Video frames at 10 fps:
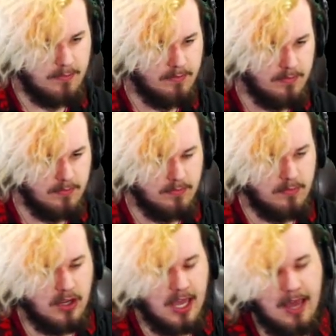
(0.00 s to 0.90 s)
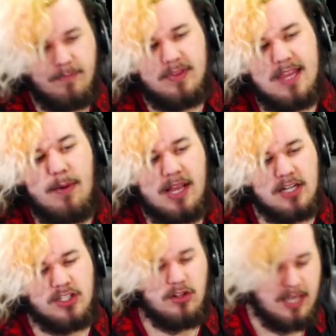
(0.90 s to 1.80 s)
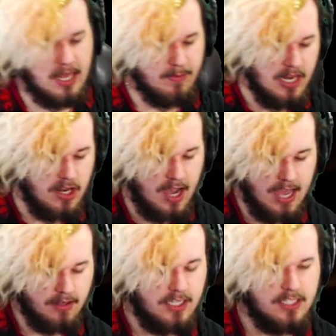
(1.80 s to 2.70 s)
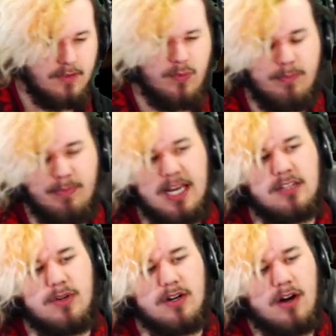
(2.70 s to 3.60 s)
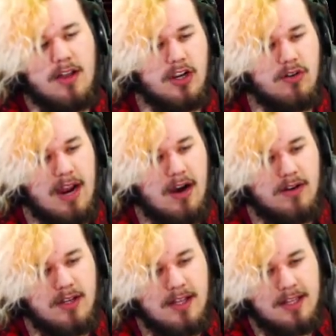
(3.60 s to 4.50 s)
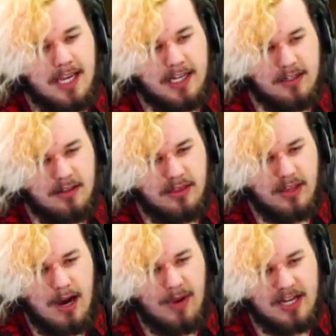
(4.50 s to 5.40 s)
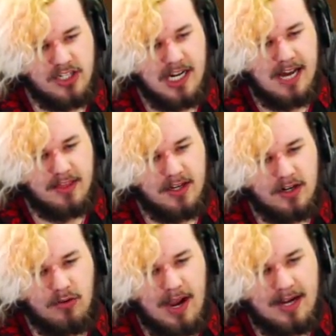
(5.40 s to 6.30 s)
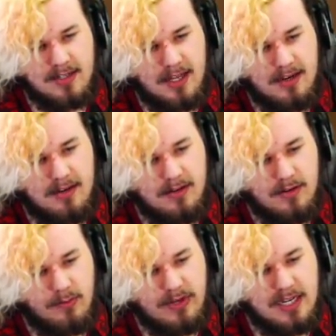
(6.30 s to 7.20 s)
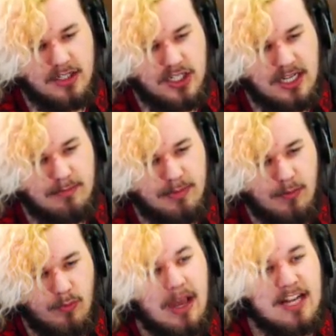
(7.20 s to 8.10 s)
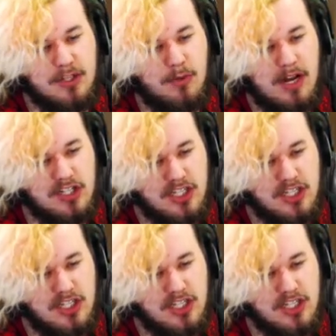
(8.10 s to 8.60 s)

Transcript: him okay now we can actually look at him and not because if we because we were on the ground it thought we actually got there correct and we didn't cheat, but we actually want